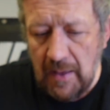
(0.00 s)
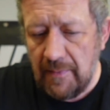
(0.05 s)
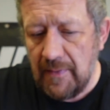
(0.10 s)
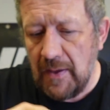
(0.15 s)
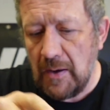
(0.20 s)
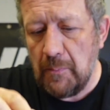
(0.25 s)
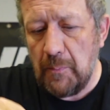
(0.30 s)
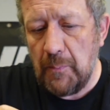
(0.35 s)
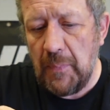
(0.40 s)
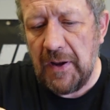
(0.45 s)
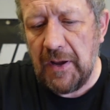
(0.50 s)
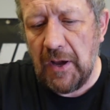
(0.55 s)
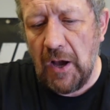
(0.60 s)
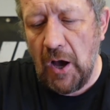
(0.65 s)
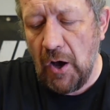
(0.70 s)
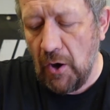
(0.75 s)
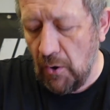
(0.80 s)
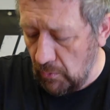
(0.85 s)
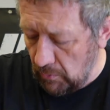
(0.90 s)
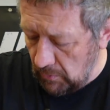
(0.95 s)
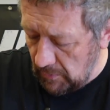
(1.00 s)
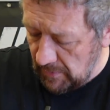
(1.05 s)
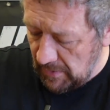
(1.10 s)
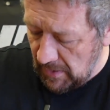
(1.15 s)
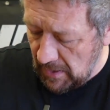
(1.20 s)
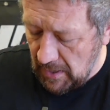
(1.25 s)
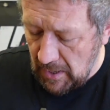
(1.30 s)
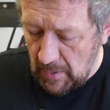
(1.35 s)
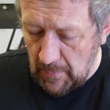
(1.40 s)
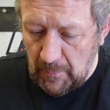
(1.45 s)
Then pick a hole,
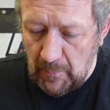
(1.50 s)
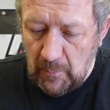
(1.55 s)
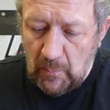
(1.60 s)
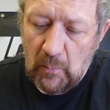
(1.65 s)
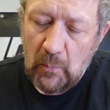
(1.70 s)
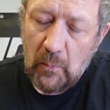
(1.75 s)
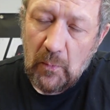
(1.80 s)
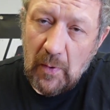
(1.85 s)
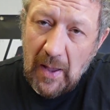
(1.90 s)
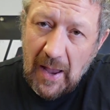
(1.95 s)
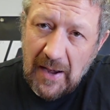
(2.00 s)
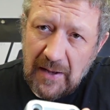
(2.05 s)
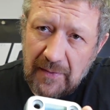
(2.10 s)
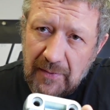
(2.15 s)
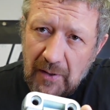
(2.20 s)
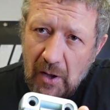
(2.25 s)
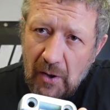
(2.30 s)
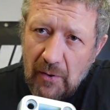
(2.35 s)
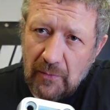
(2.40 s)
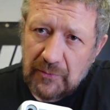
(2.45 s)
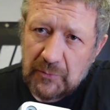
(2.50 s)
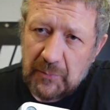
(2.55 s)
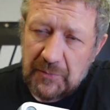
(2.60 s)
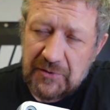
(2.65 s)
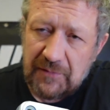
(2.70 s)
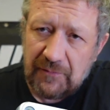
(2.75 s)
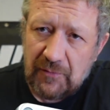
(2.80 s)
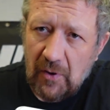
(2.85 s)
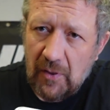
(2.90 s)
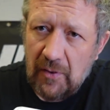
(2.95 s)
any of the holes
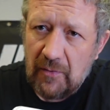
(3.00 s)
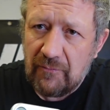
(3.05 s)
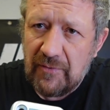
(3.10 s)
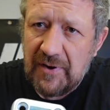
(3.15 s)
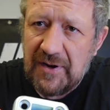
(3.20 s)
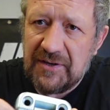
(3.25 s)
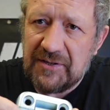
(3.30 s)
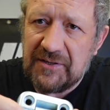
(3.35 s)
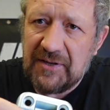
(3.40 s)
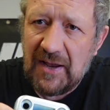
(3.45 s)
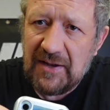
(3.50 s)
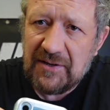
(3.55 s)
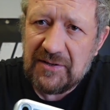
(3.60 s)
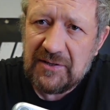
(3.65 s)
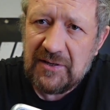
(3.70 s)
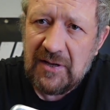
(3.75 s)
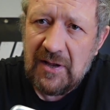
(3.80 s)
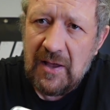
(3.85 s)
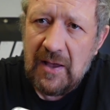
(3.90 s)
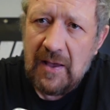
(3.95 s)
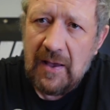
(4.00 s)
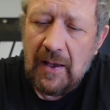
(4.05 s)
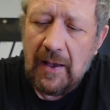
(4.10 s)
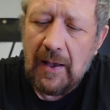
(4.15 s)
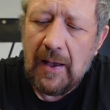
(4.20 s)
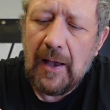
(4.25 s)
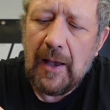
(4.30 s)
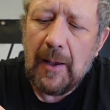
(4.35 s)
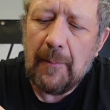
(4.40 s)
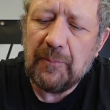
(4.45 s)
which have got the recessed
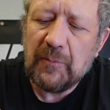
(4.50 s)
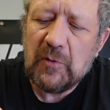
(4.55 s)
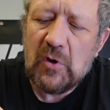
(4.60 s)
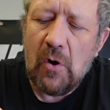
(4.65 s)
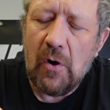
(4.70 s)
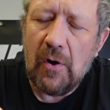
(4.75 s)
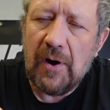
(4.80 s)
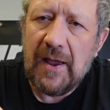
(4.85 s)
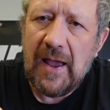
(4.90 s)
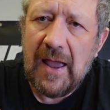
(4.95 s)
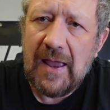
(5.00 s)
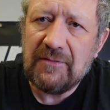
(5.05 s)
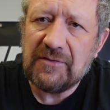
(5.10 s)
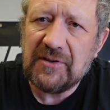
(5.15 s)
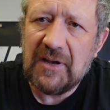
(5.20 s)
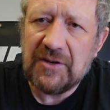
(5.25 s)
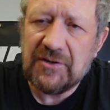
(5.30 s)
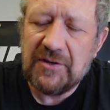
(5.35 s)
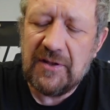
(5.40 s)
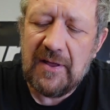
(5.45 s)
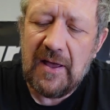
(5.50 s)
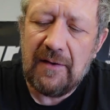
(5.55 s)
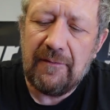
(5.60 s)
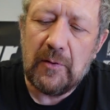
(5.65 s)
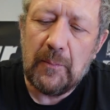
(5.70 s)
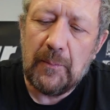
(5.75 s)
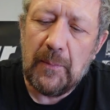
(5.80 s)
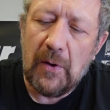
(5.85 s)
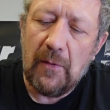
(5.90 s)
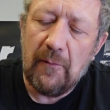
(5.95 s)
concave section in there
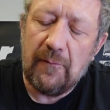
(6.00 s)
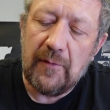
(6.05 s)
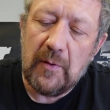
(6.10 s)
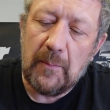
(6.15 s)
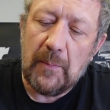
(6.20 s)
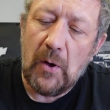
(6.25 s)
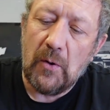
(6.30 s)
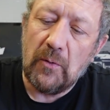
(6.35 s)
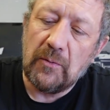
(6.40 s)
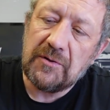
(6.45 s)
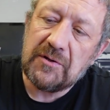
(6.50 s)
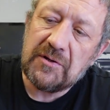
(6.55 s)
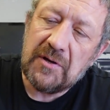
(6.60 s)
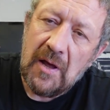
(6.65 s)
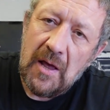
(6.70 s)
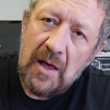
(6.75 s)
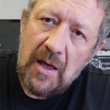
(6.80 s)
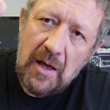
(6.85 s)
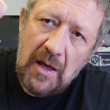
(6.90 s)
for the bolts,